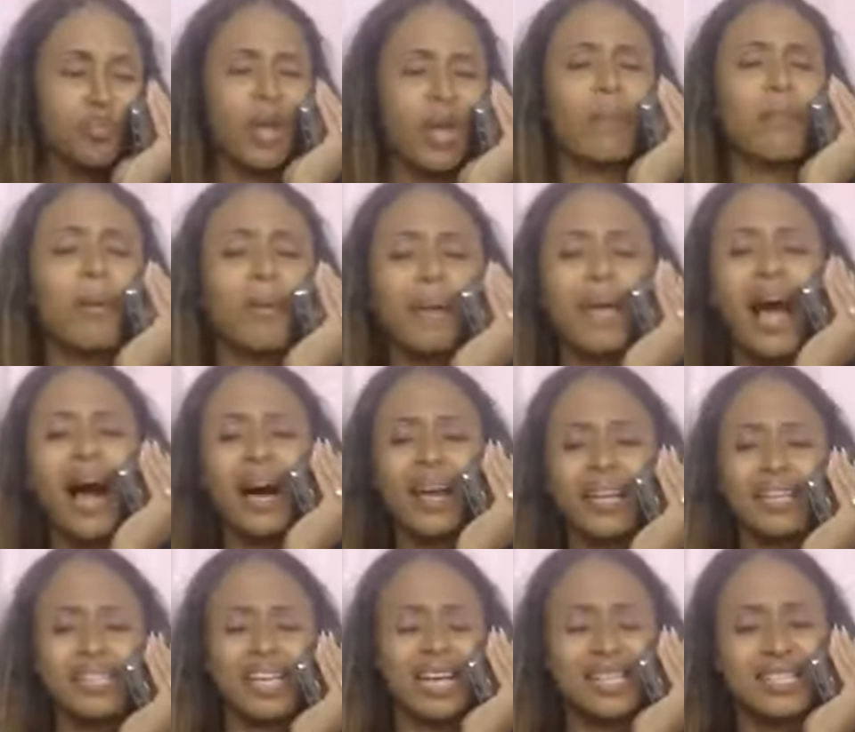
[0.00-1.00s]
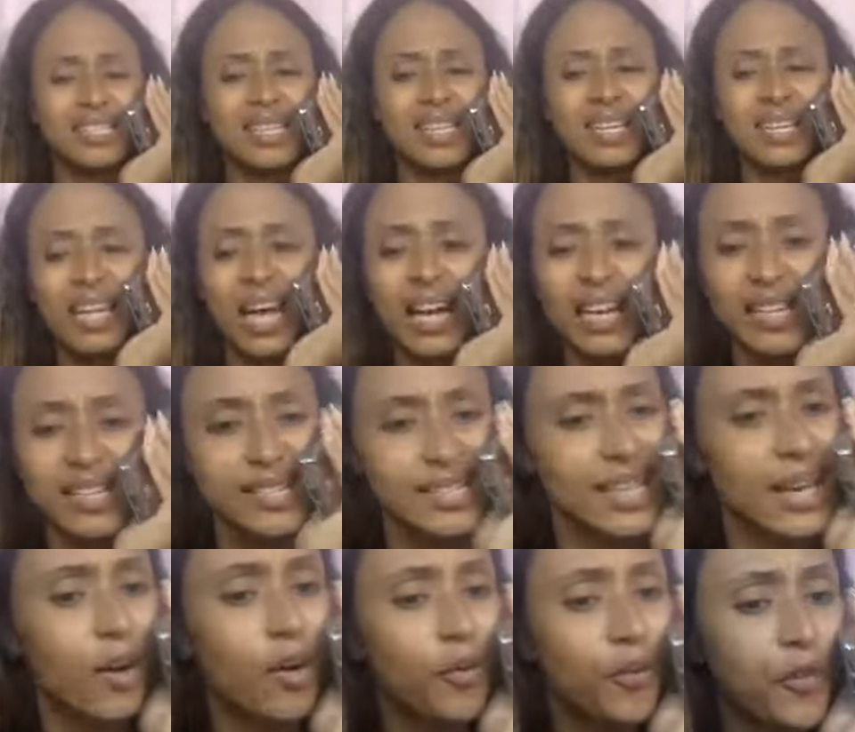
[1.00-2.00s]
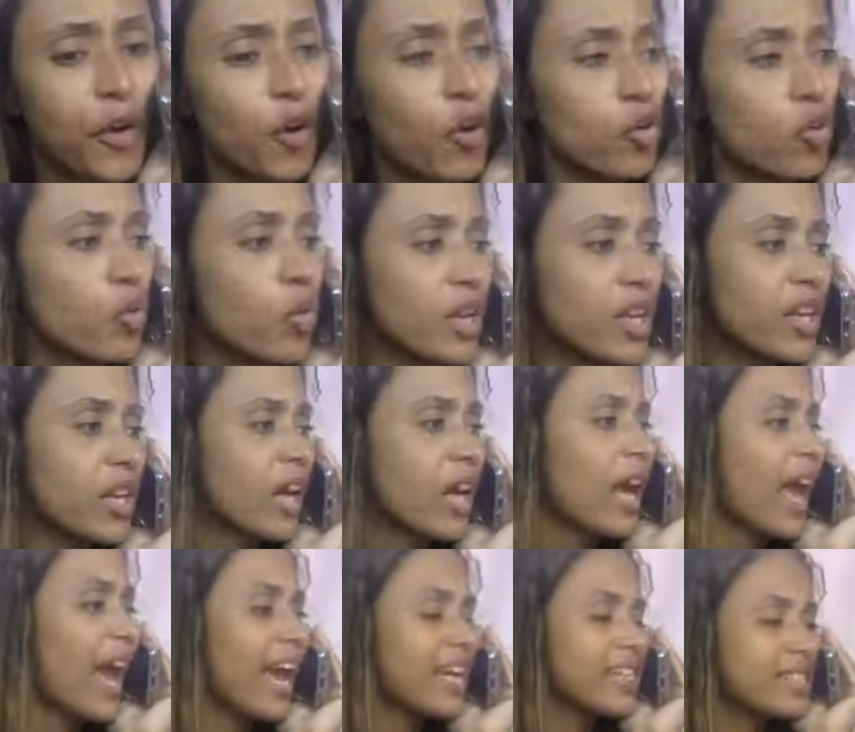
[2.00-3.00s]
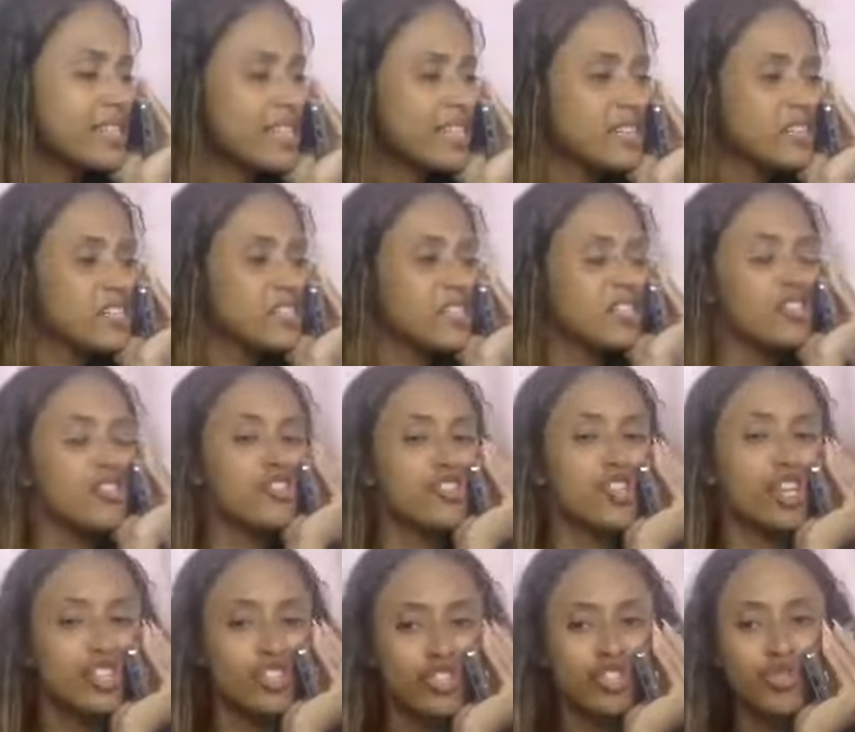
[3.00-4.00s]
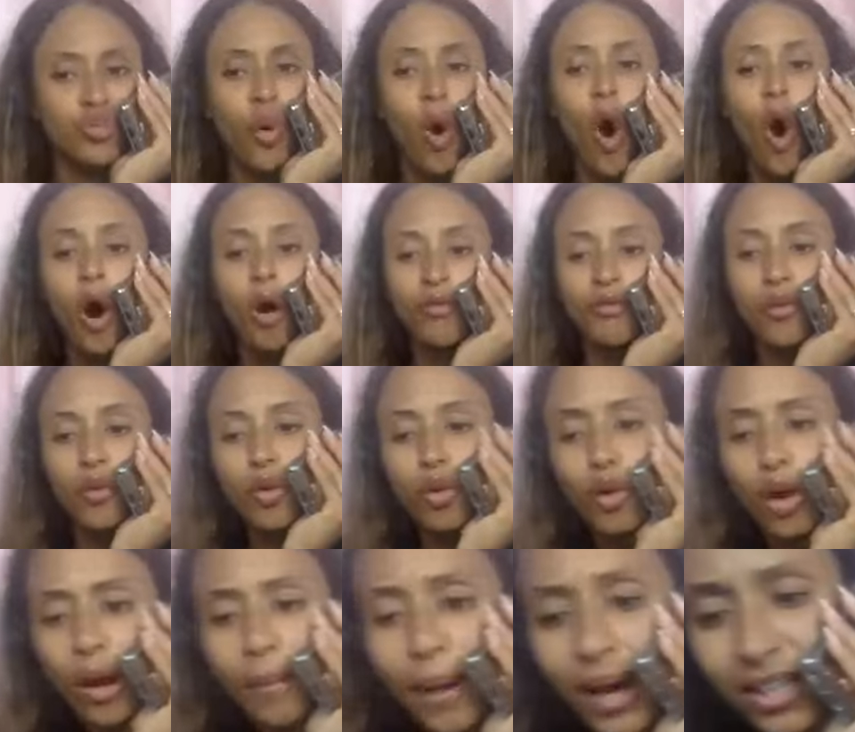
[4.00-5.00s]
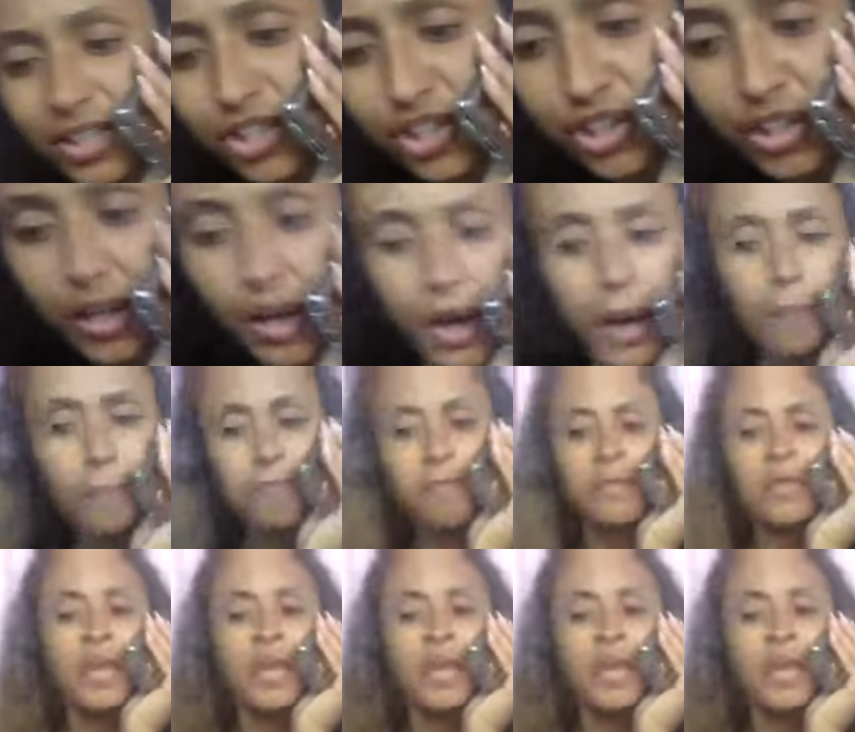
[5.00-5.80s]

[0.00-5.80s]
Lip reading: I'm gonna be honest, I see it like a cell phone when AT&T shuts you off. Urabashia.